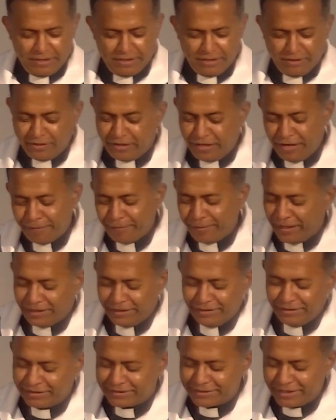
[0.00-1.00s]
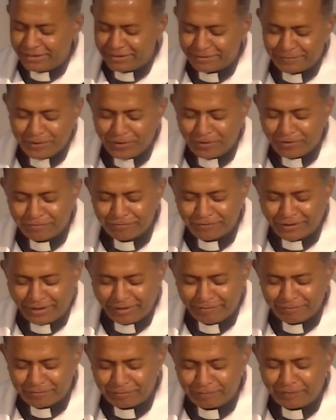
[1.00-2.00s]
I think the slide is a bit off.
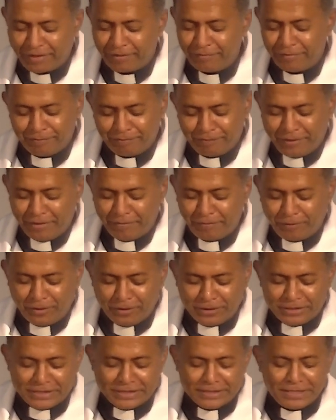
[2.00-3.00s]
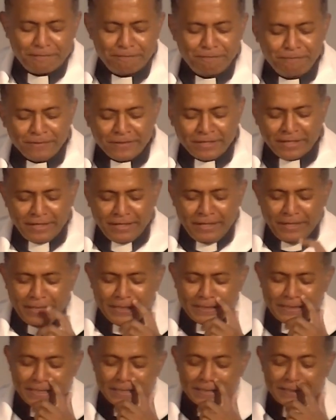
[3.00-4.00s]
My apologies. He
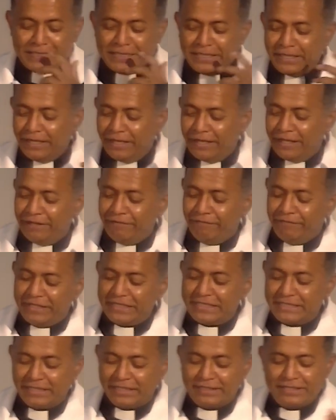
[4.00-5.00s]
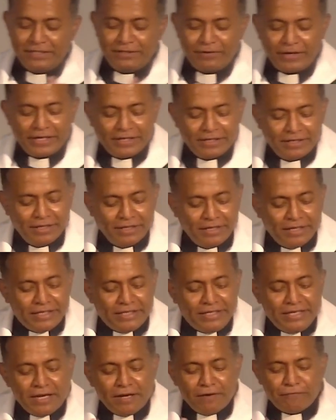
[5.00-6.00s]
says in verse 30, right?
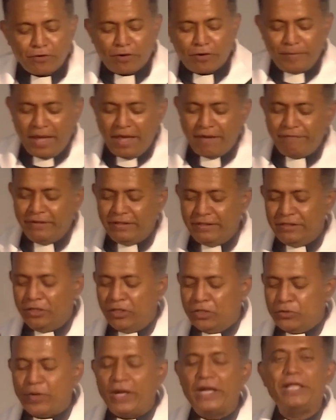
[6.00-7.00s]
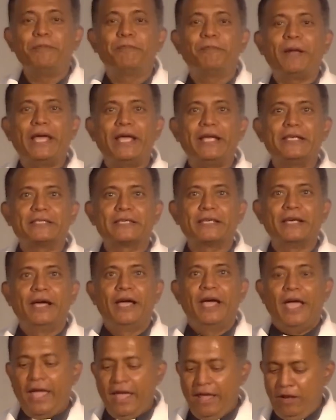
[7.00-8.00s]
Hear from heaven, your dwelling place,
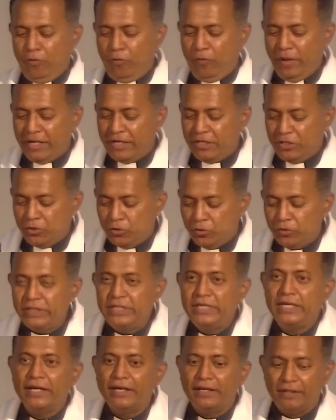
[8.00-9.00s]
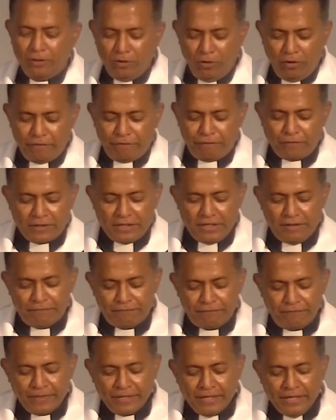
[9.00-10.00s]
and when you hear, Lord, forgive.
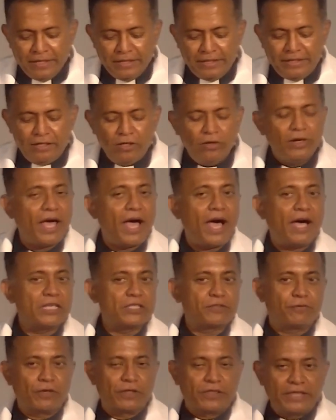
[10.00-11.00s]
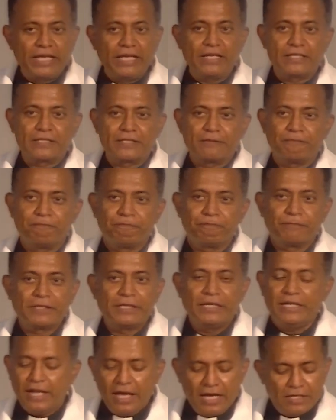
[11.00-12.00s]
He did not ask for things.
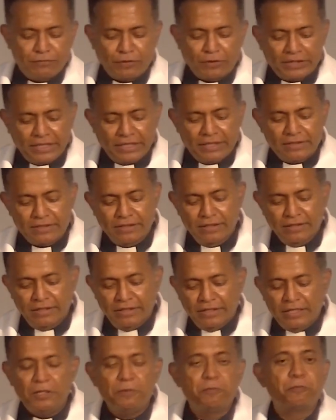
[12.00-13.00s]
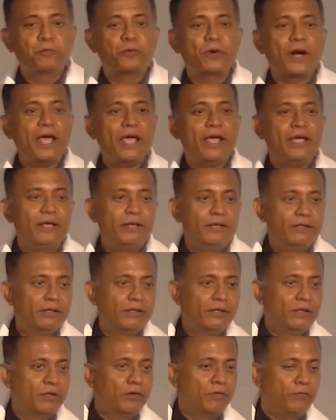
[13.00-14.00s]
He didn't ask for things. He
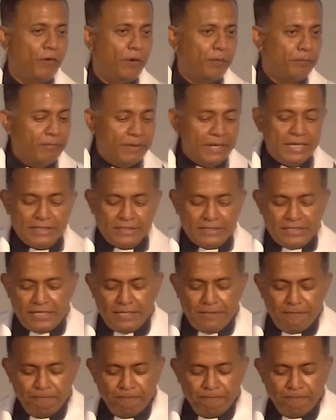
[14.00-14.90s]
prayed for mercy.